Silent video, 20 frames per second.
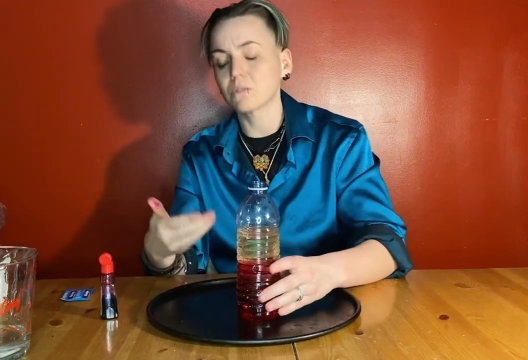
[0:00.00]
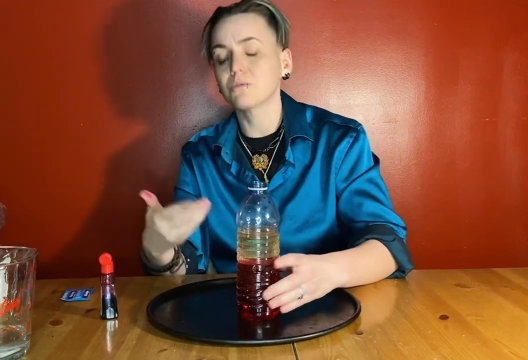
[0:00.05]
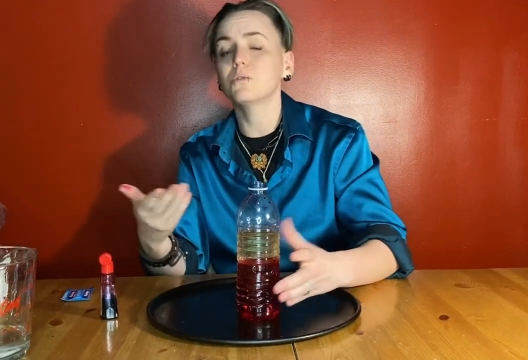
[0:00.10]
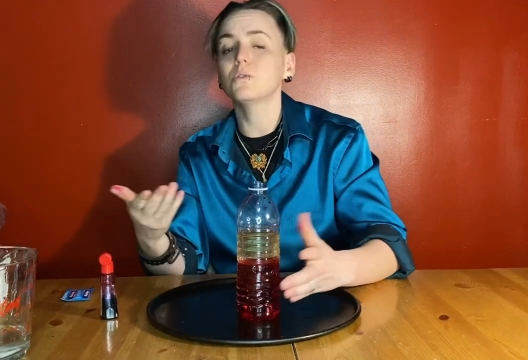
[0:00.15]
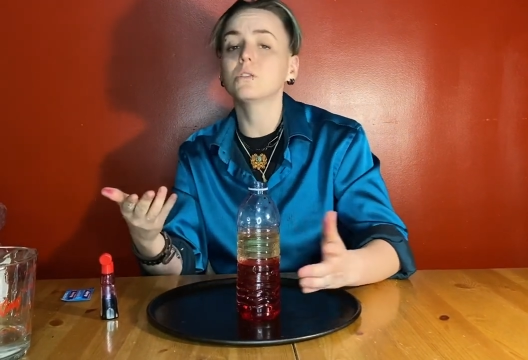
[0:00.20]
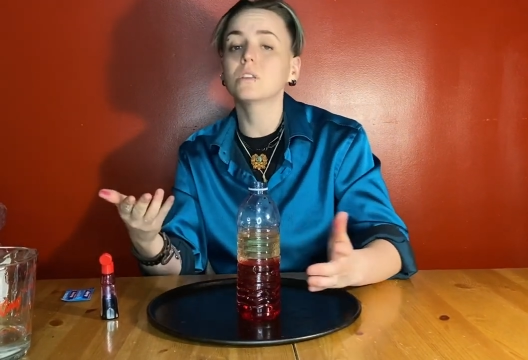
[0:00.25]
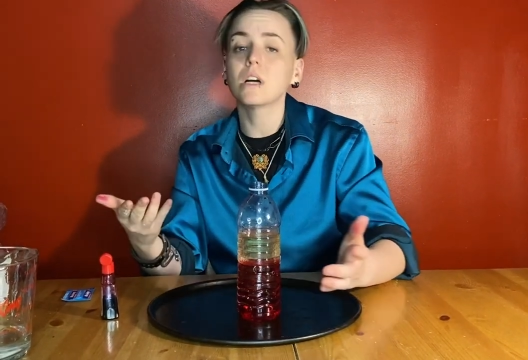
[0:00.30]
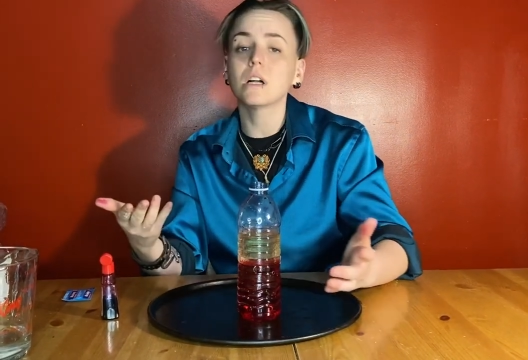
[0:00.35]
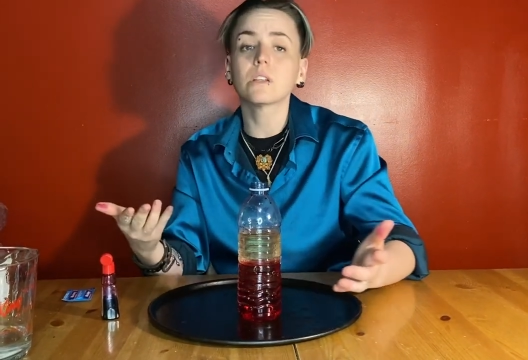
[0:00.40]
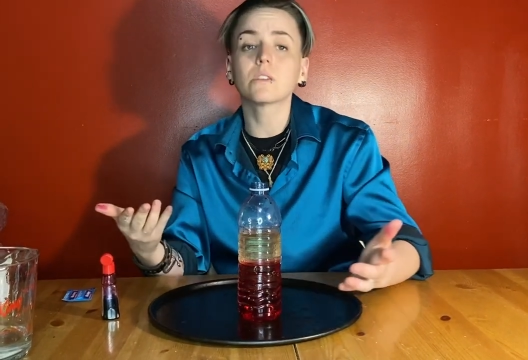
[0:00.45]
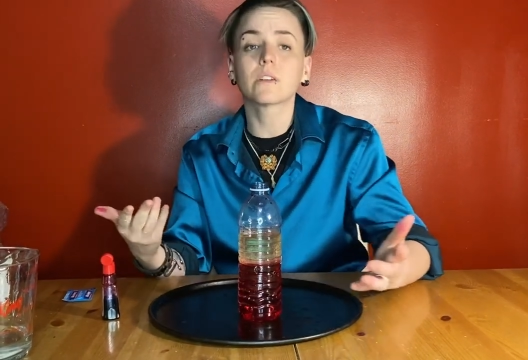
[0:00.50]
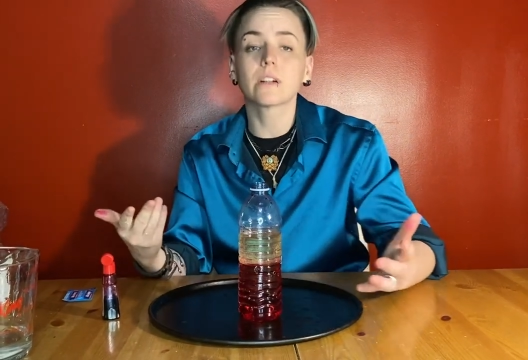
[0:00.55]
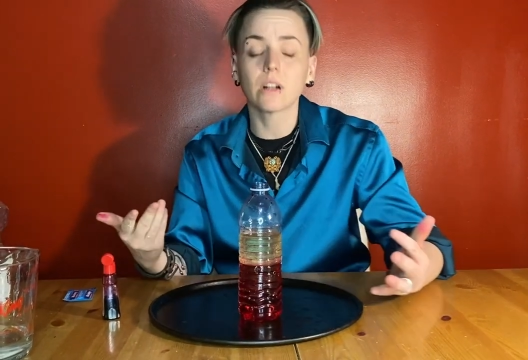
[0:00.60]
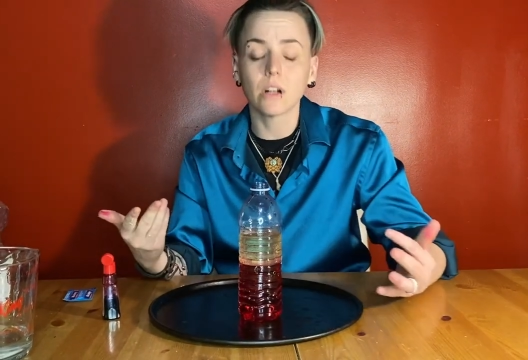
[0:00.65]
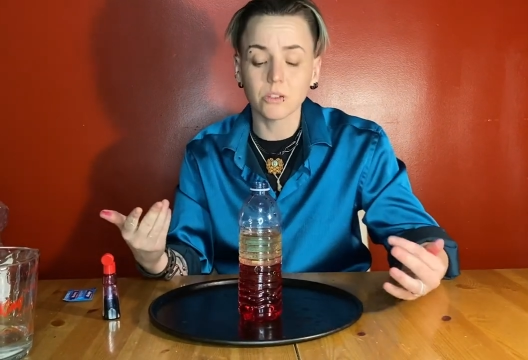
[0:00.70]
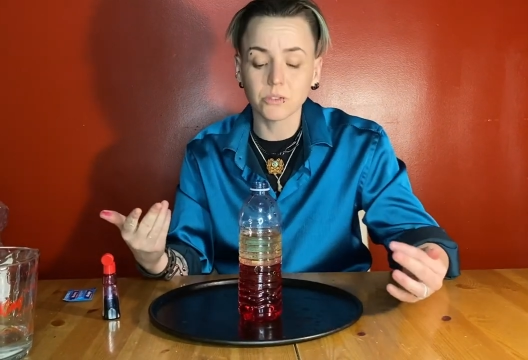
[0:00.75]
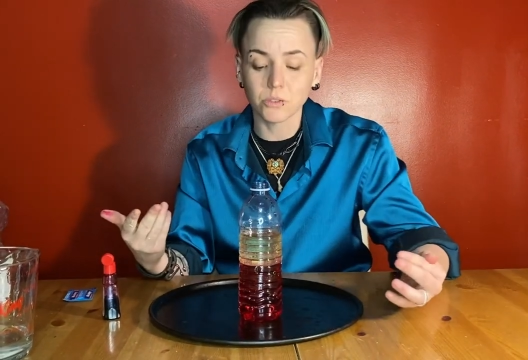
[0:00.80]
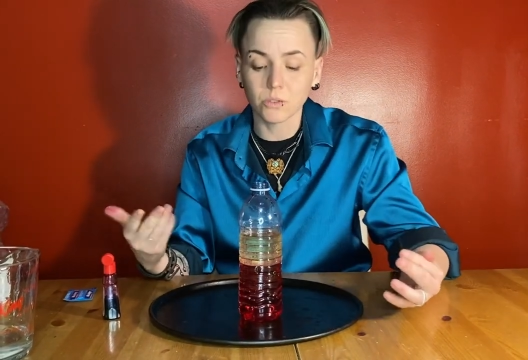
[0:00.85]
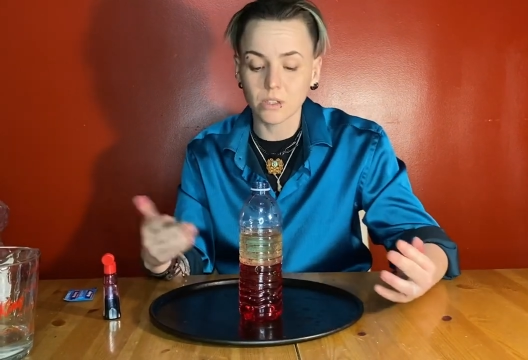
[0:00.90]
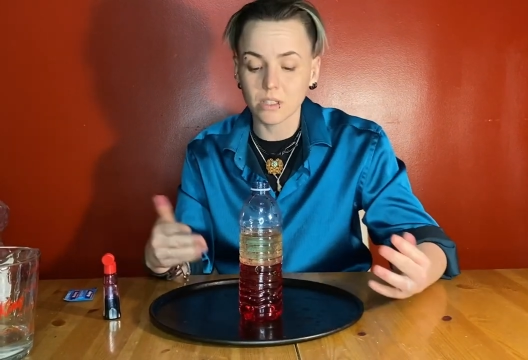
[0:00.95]
food coloring
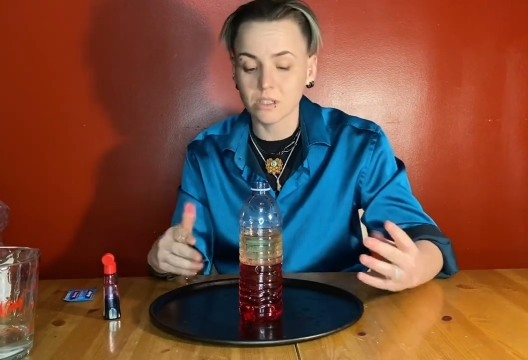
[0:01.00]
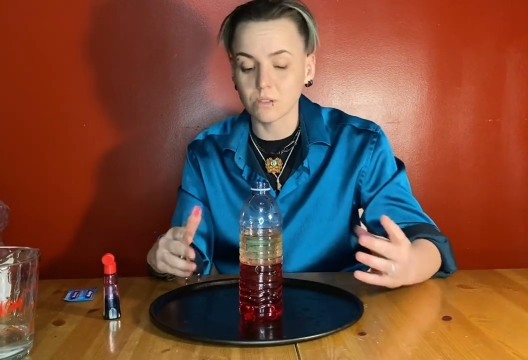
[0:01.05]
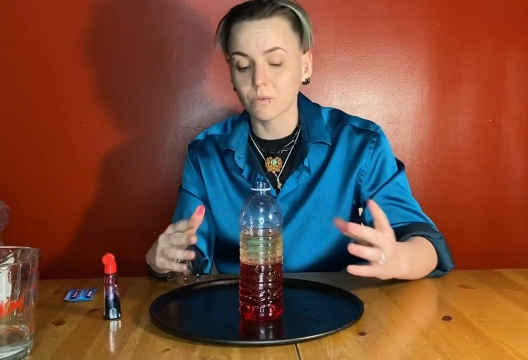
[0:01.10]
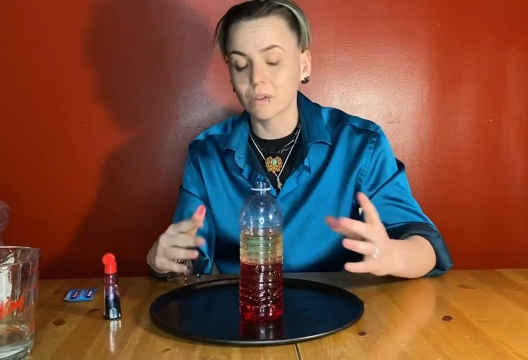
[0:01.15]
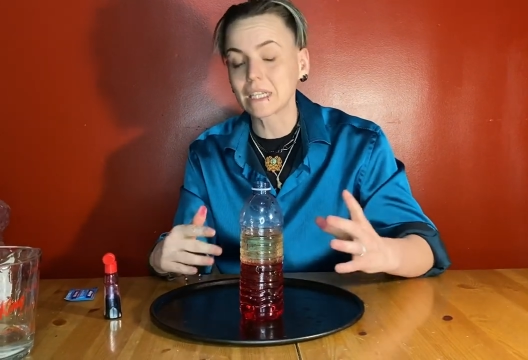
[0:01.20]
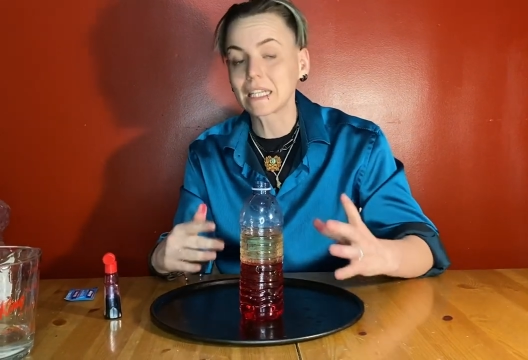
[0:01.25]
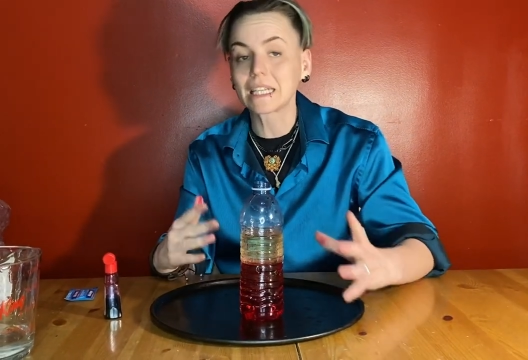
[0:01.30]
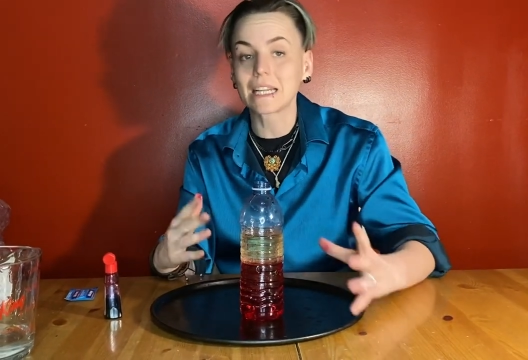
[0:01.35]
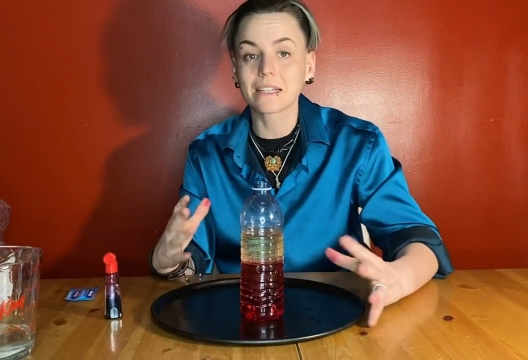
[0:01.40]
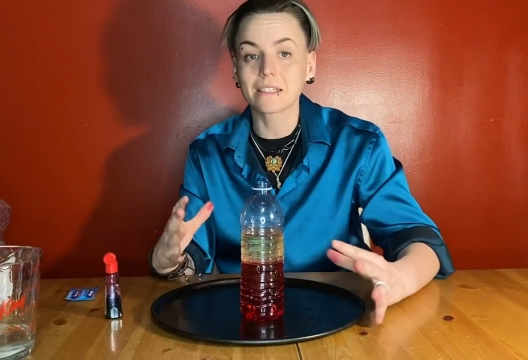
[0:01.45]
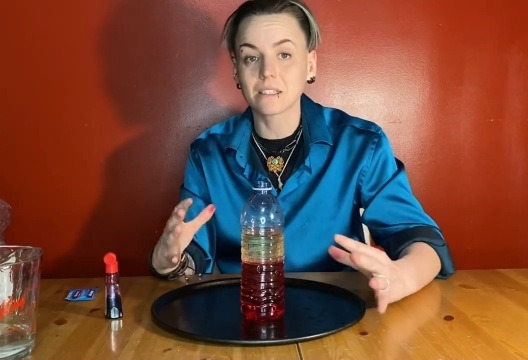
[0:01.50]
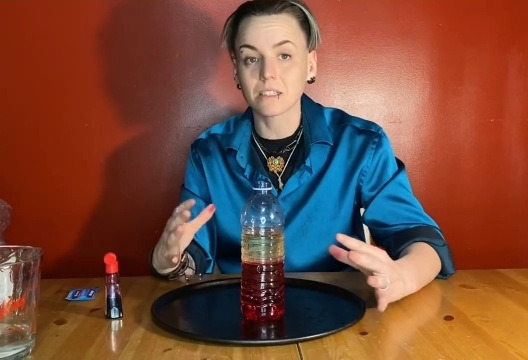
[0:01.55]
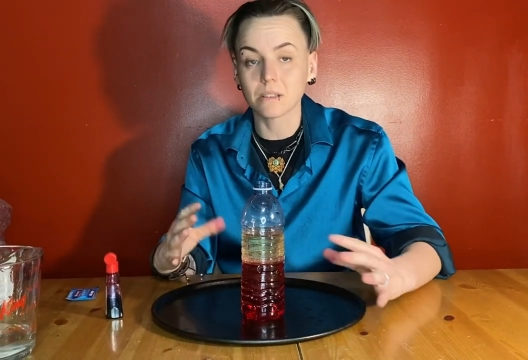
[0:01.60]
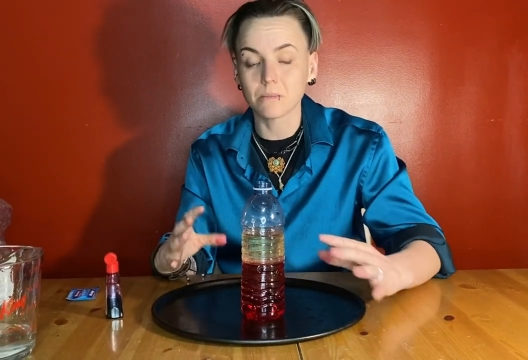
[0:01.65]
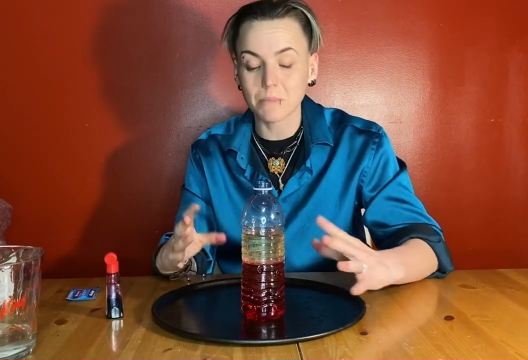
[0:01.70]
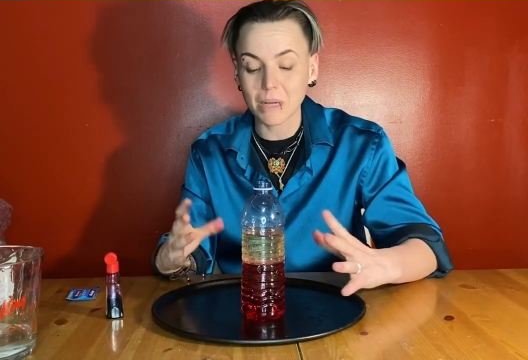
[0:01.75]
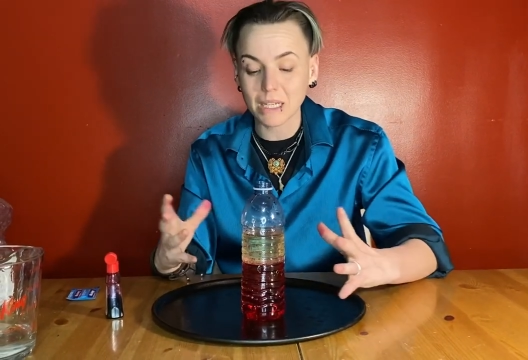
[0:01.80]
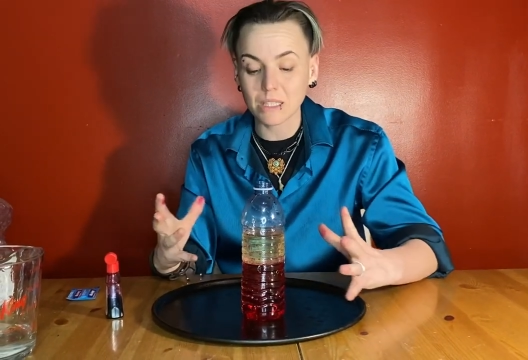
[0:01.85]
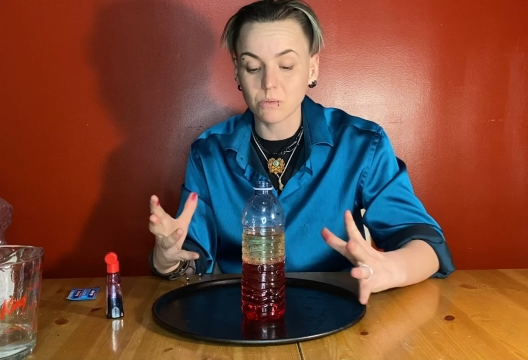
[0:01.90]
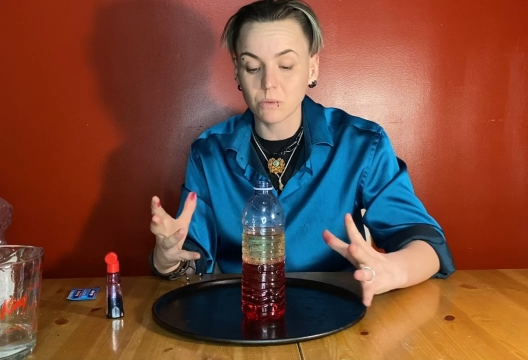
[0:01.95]
also doesn't really like to
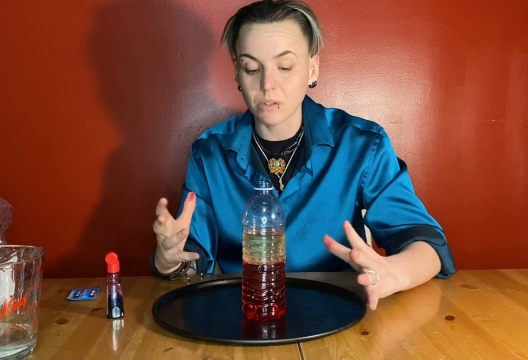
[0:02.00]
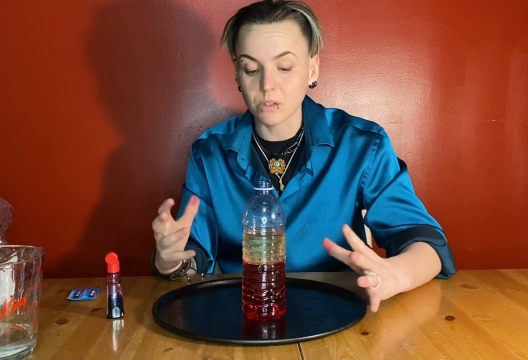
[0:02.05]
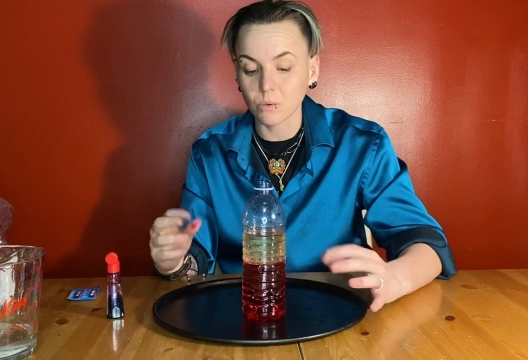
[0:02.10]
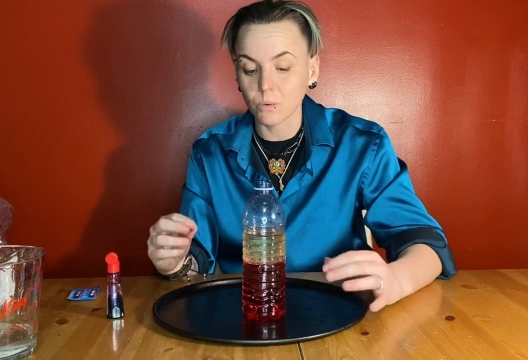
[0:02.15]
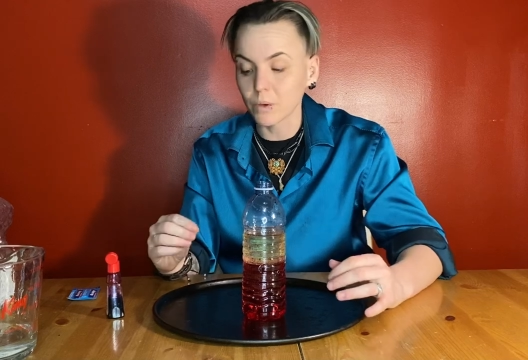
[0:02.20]
mix with the